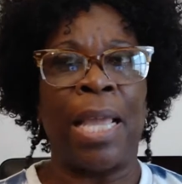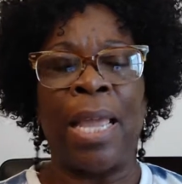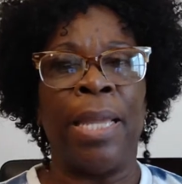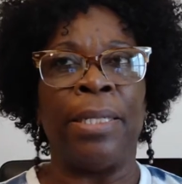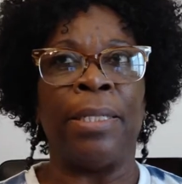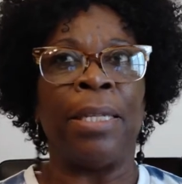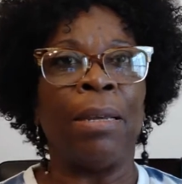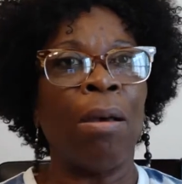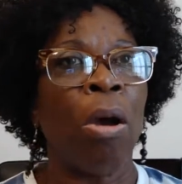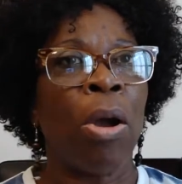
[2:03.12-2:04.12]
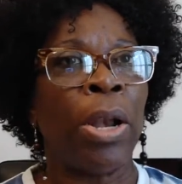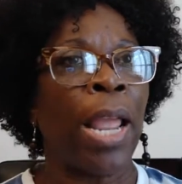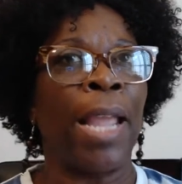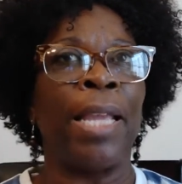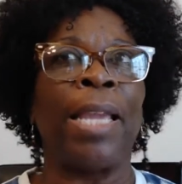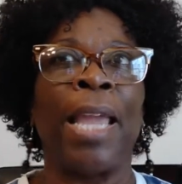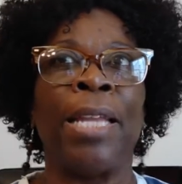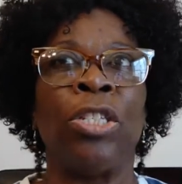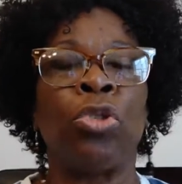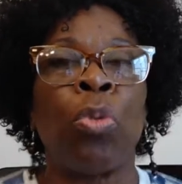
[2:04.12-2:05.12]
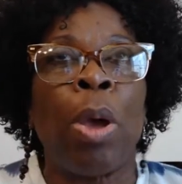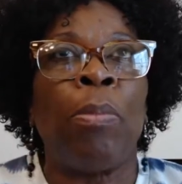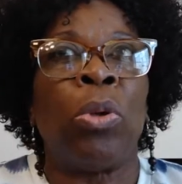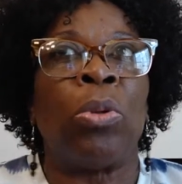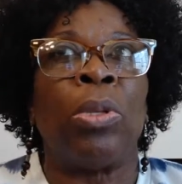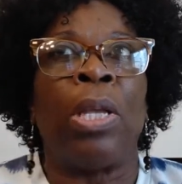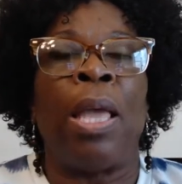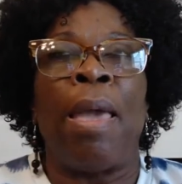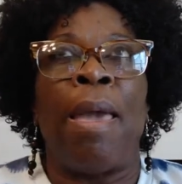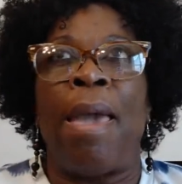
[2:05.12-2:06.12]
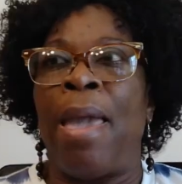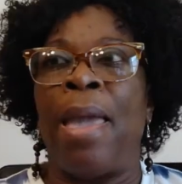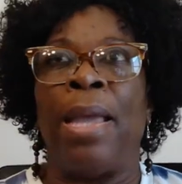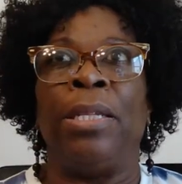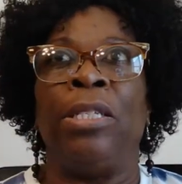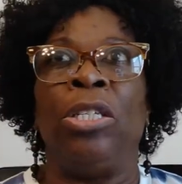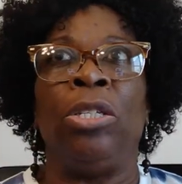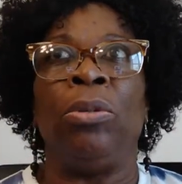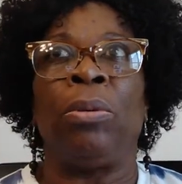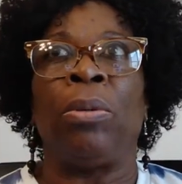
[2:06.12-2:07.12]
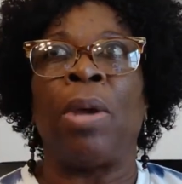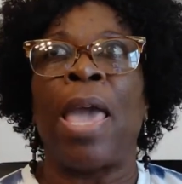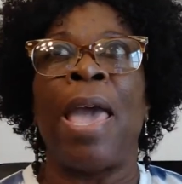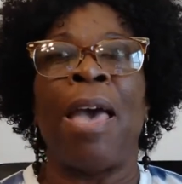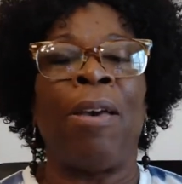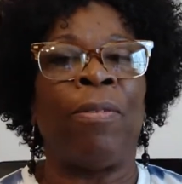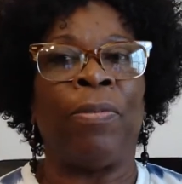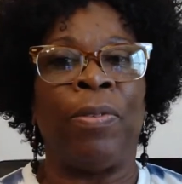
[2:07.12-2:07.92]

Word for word: and heartache and trouble, and you have